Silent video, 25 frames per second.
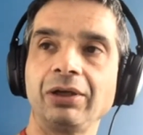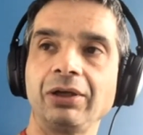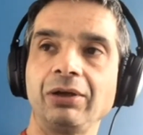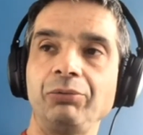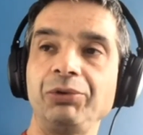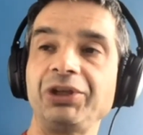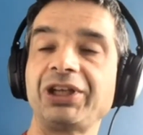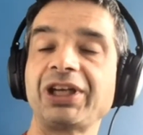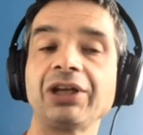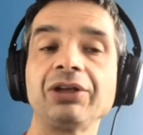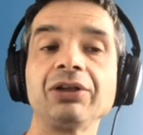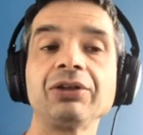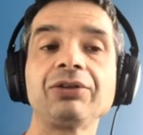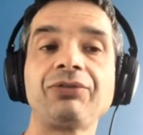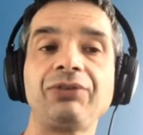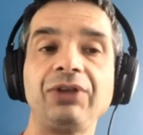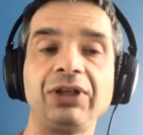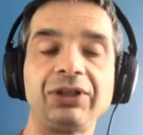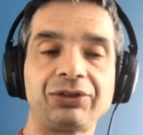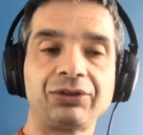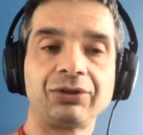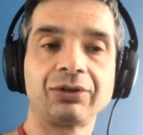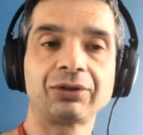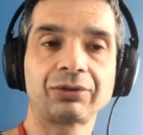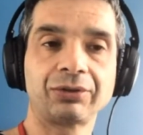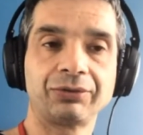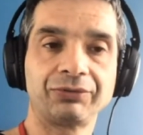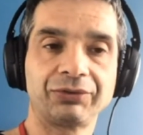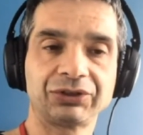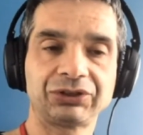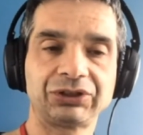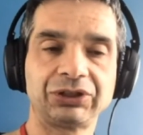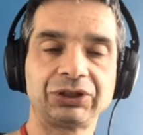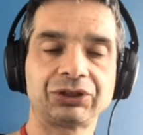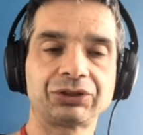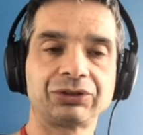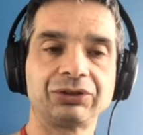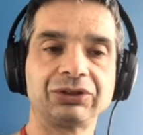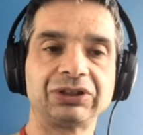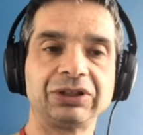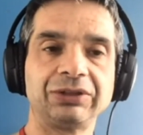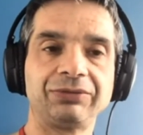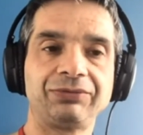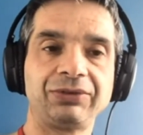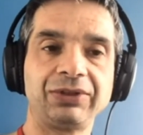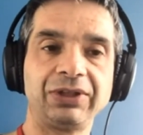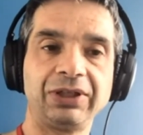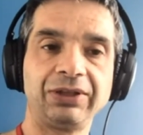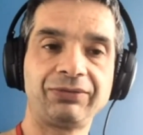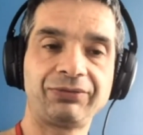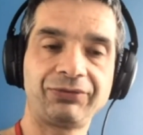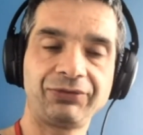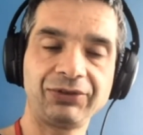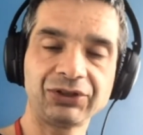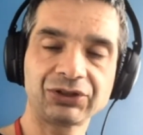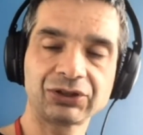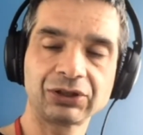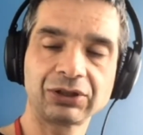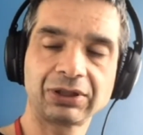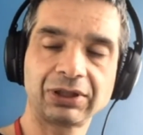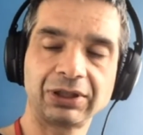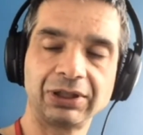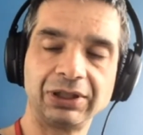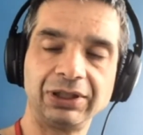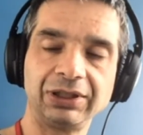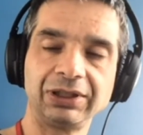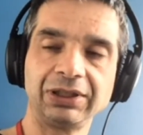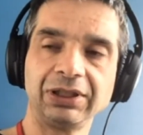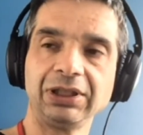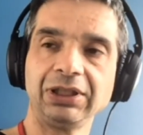we cannot filter conversations efficiently.